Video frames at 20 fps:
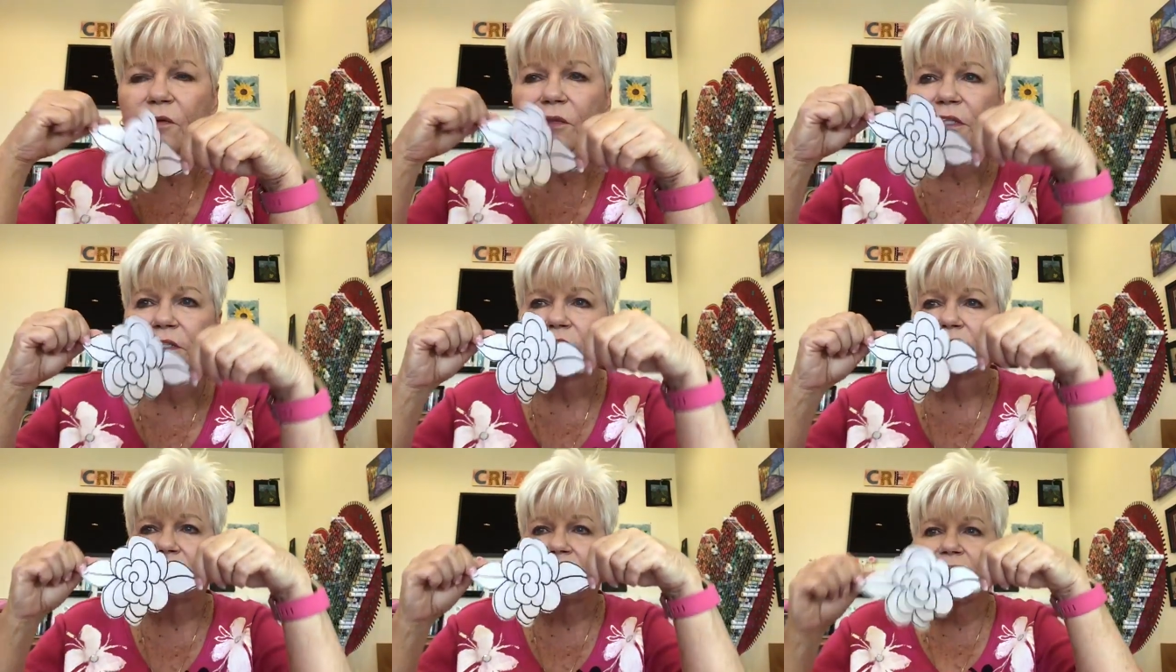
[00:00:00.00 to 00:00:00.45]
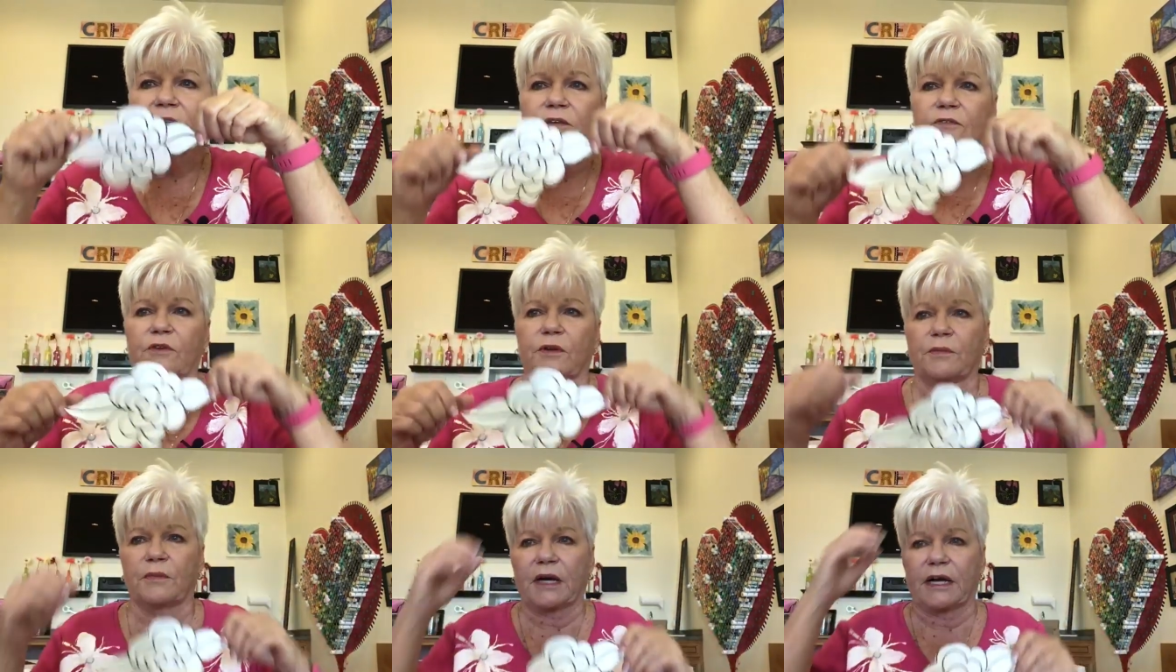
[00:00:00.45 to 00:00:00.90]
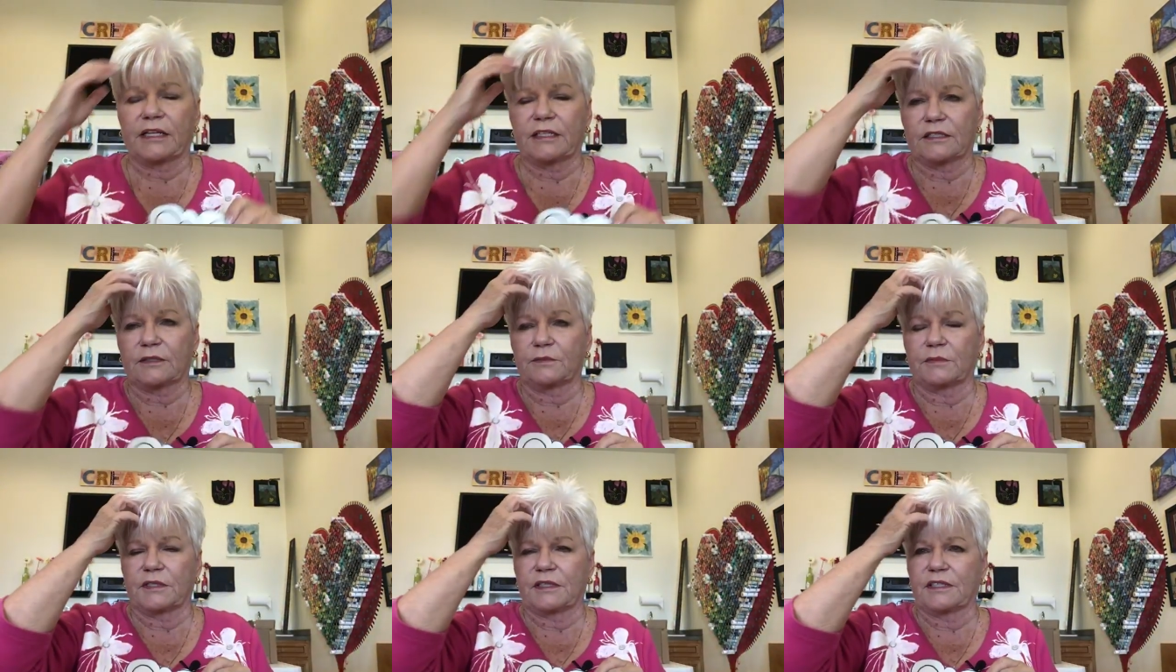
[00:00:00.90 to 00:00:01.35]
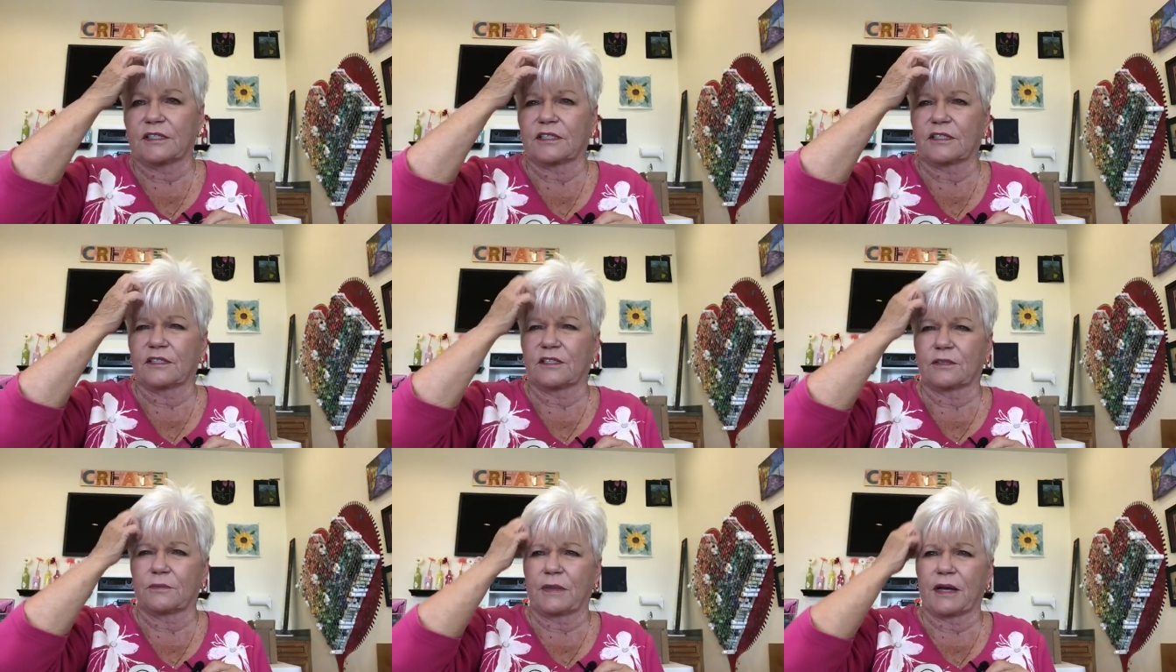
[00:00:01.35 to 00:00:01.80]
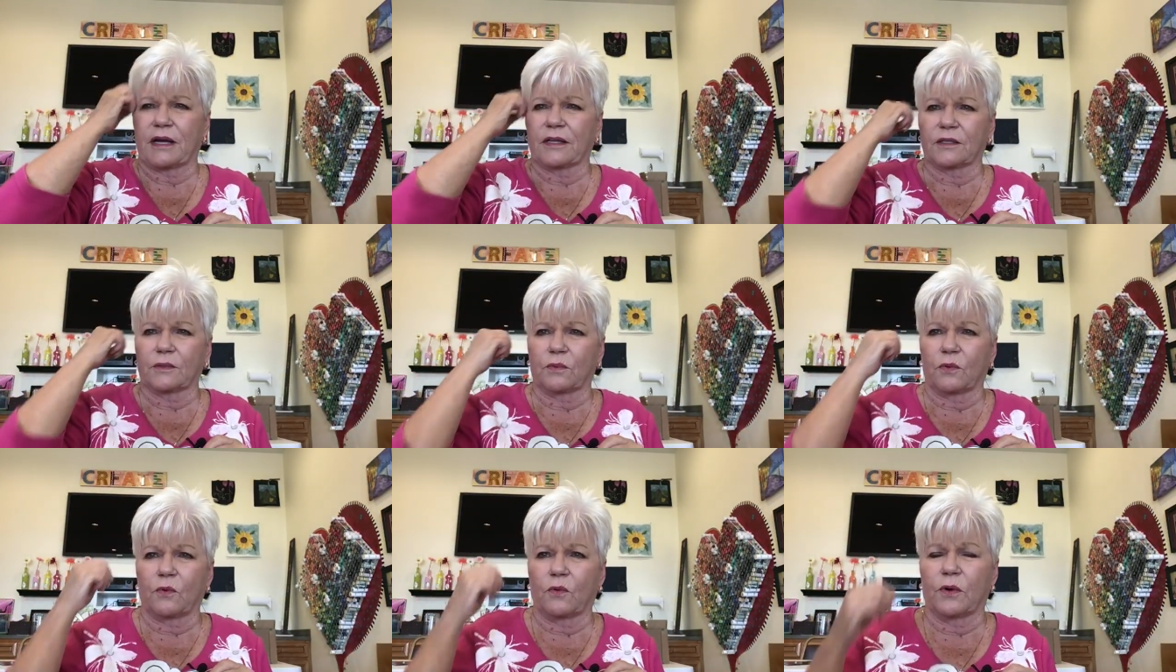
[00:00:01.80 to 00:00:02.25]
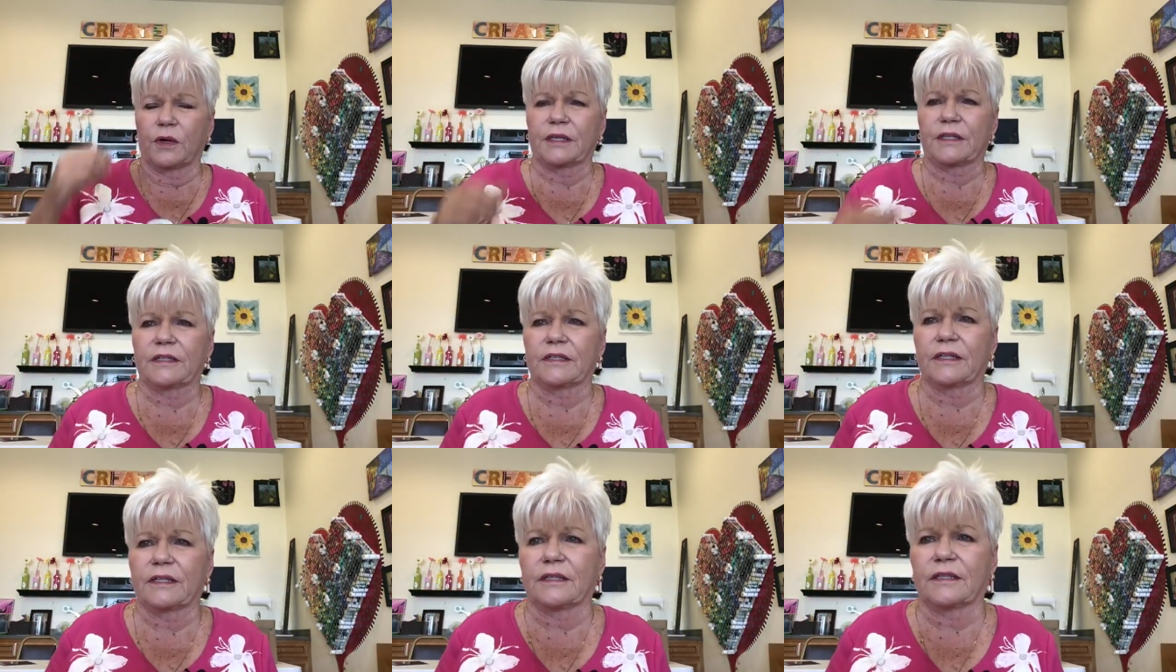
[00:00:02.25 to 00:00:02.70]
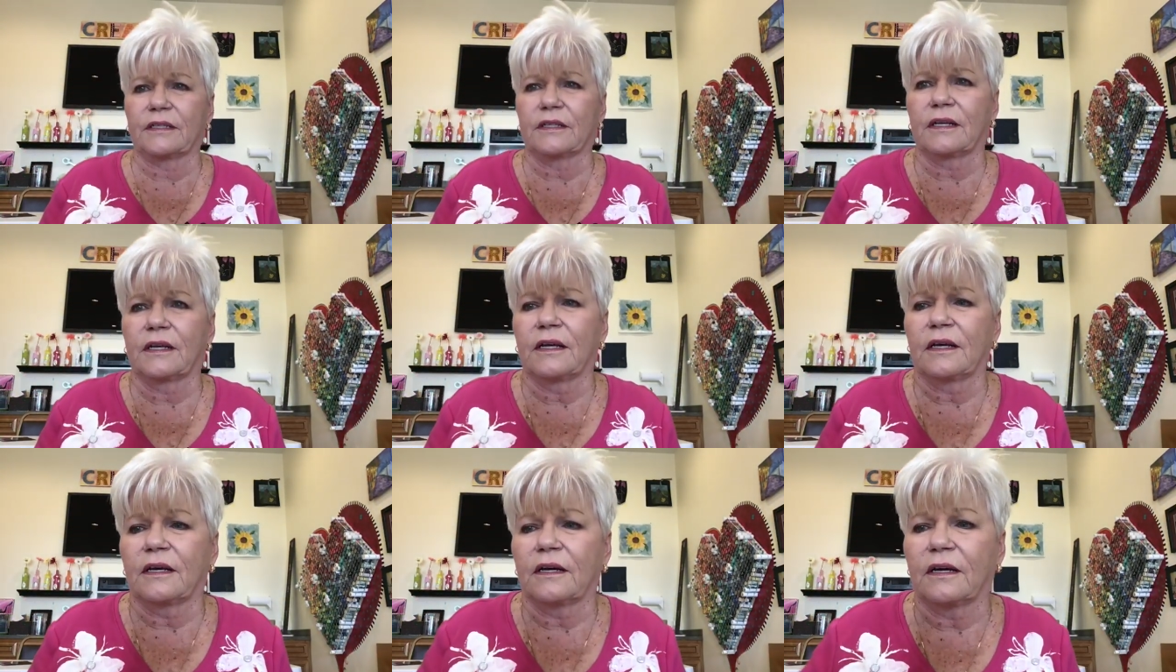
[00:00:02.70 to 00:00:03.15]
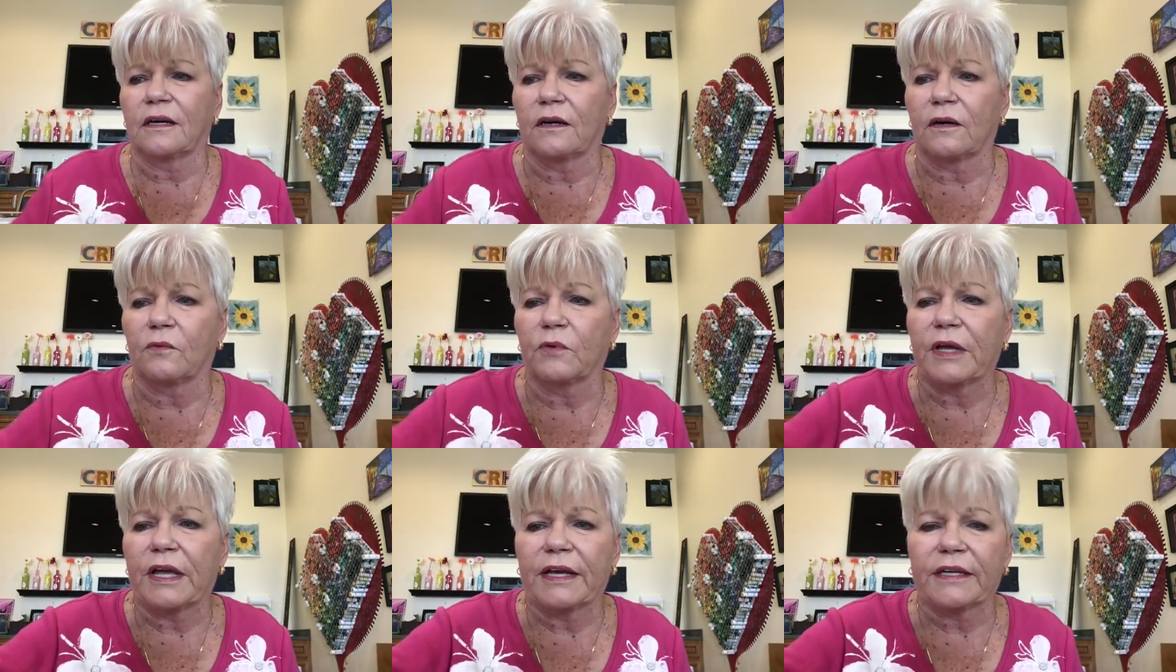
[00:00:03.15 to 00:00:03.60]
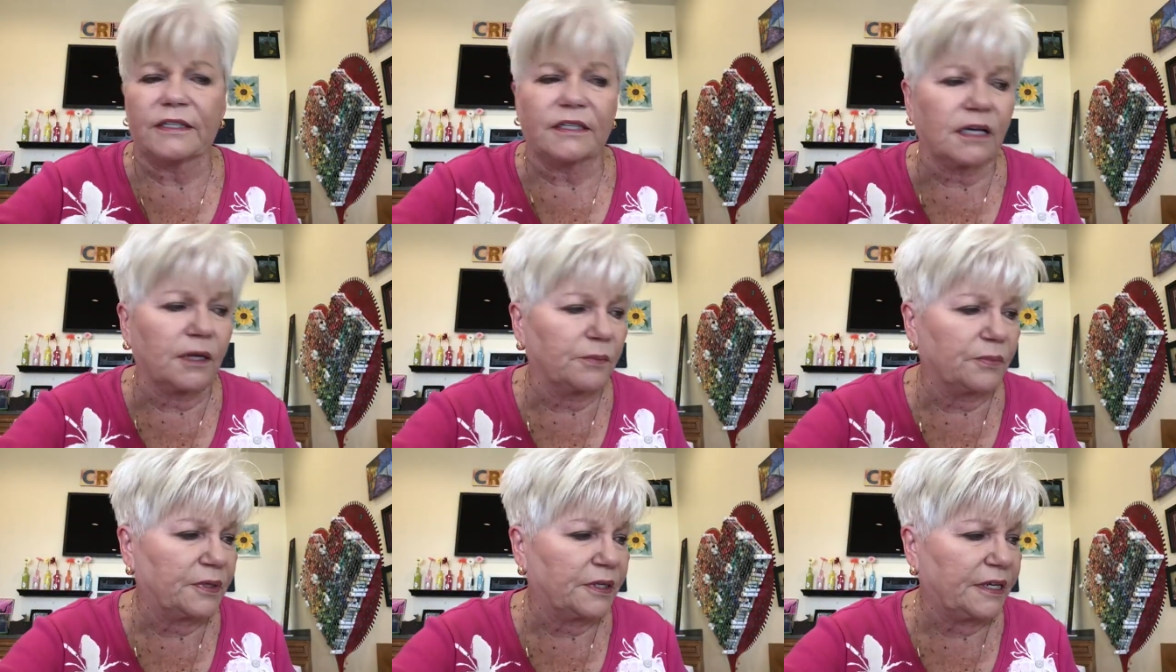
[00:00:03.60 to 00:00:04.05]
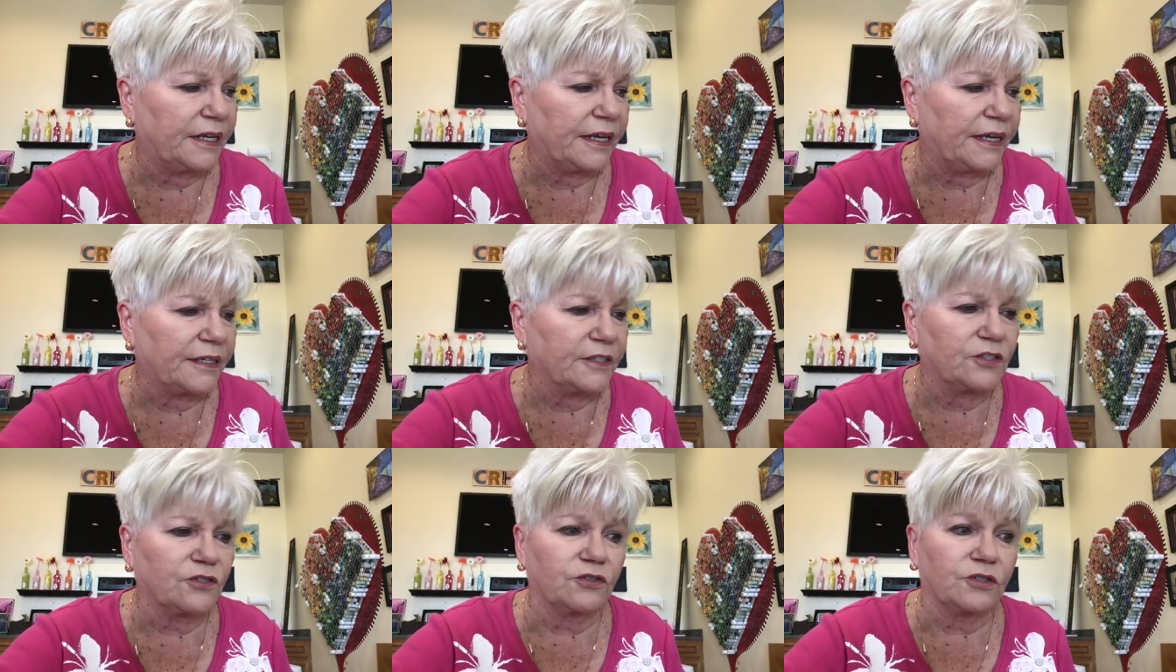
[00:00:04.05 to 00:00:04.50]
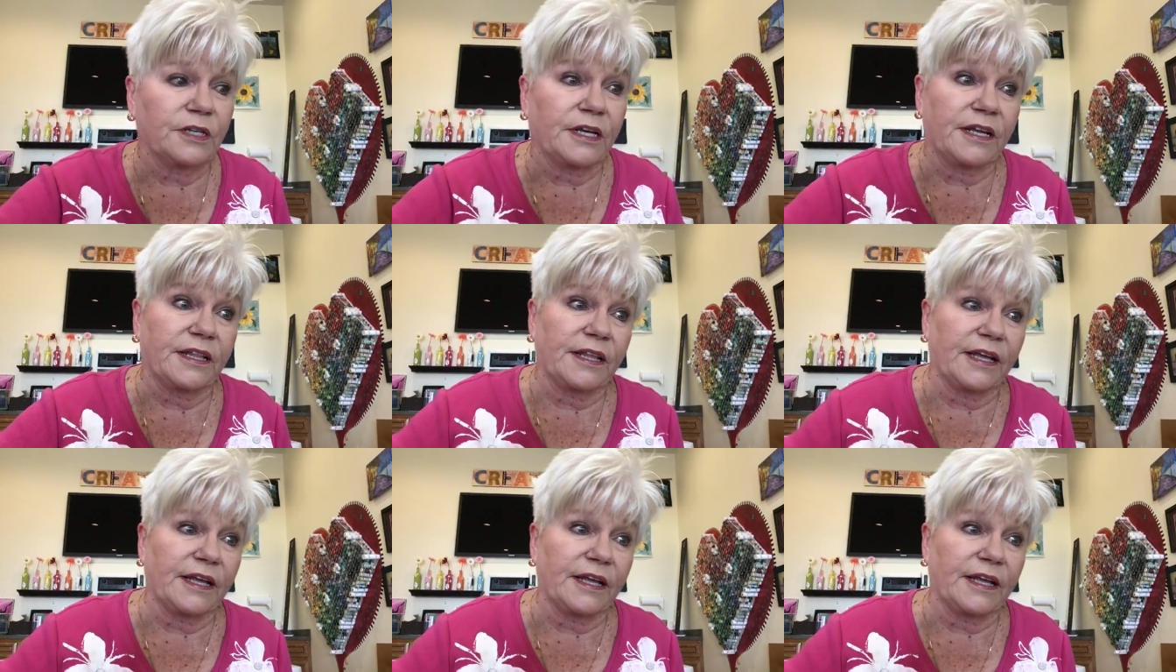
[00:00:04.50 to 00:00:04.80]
this kind of reminds me, this is about the point that we had company yesterday.